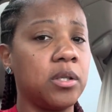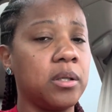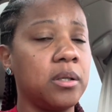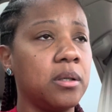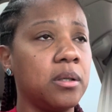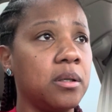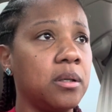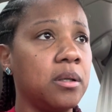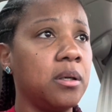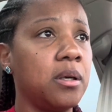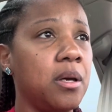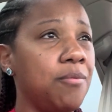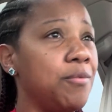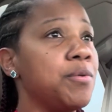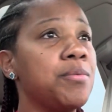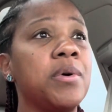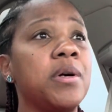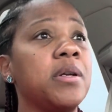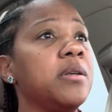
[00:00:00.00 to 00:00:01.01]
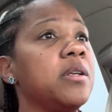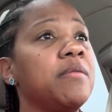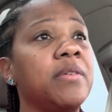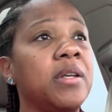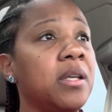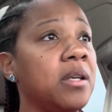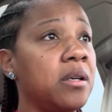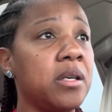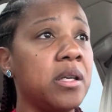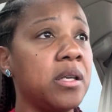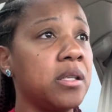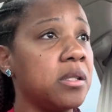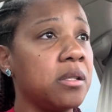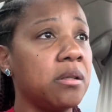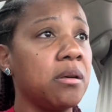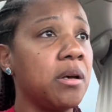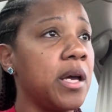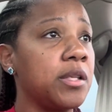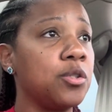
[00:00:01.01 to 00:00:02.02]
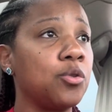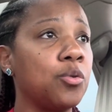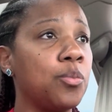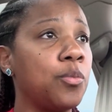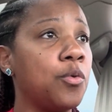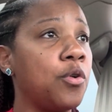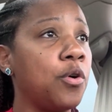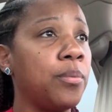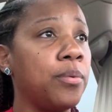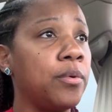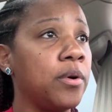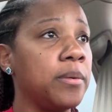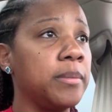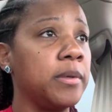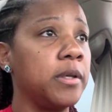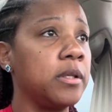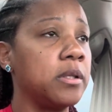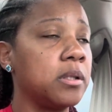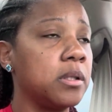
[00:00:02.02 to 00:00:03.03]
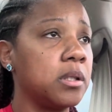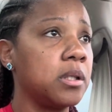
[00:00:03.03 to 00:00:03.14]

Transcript: And we weren't even done yet. Still had two more appointments.